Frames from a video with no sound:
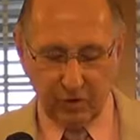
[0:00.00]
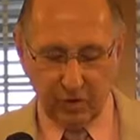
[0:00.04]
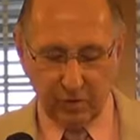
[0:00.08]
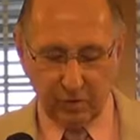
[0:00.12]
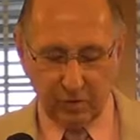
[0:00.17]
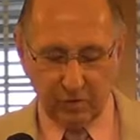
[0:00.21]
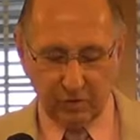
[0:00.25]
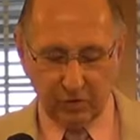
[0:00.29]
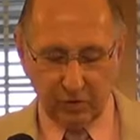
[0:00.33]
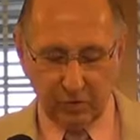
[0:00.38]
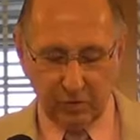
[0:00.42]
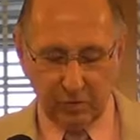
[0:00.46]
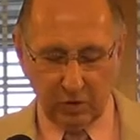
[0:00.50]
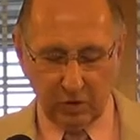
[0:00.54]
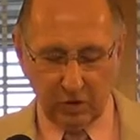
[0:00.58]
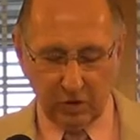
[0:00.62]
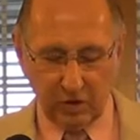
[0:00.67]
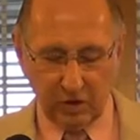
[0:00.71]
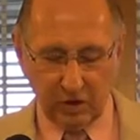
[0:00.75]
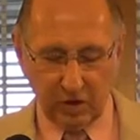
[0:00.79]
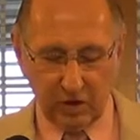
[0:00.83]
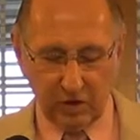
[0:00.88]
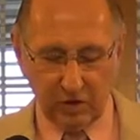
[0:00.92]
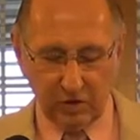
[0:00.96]
form of
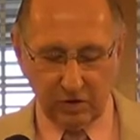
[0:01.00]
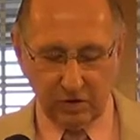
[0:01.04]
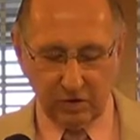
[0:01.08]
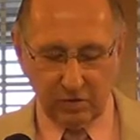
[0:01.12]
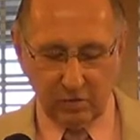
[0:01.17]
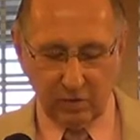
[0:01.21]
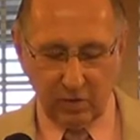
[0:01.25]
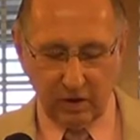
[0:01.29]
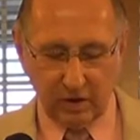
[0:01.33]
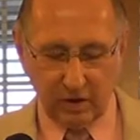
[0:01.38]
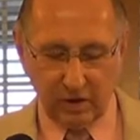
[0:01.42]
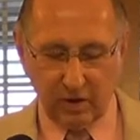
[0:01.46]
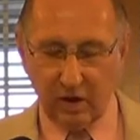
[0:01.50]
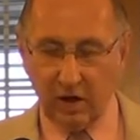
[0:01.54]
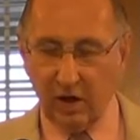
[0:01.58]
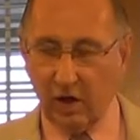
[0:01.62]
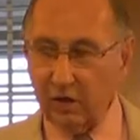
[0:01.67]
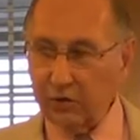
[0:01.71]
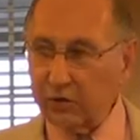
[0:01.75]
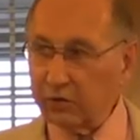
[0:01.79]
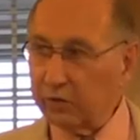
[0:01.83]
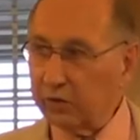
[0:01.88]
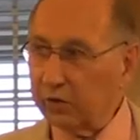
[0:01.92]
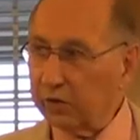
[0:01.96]
communication. One can
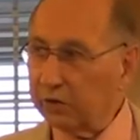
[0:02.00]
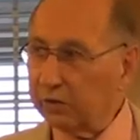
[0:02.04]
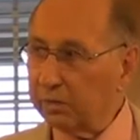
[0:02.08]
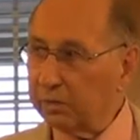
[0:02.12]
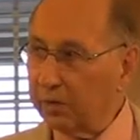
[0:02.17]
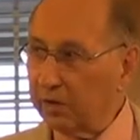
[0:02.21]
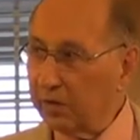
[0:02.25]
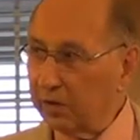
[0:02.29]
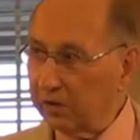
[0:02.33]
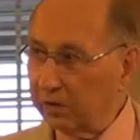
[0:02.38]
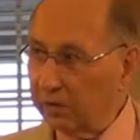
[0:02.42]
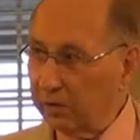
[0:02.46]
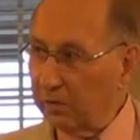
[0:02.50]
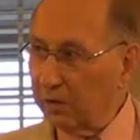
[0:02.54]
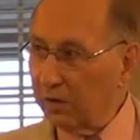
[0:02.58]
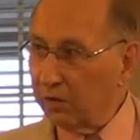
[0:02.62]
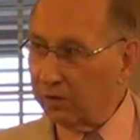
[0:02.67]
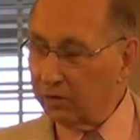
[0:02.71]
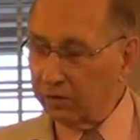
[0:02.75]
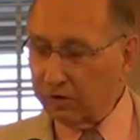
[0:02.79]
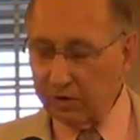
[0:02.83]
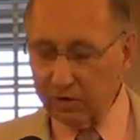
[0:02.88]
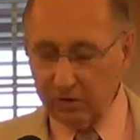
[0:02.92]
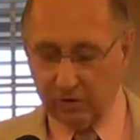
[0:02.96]
also experience
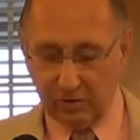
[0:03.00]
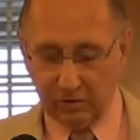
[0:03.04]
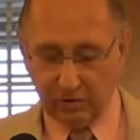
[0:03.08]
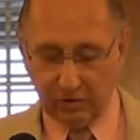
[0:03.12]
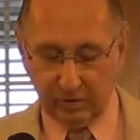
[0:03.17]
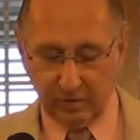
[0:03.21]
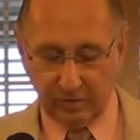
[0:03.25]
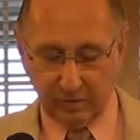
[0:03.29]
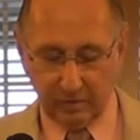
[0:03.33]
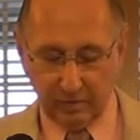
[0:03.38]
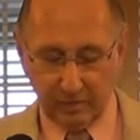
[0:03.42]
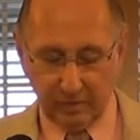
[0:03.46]
emotions.